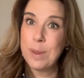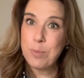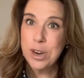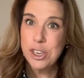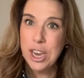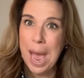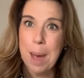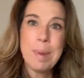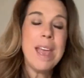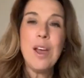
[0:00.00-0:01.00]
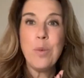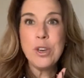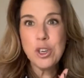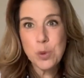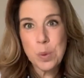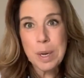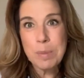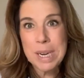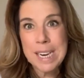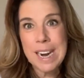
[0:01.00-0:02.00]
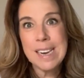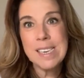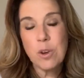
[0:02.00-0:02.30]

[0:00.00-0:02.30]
the bridge cam, which is really, really nice.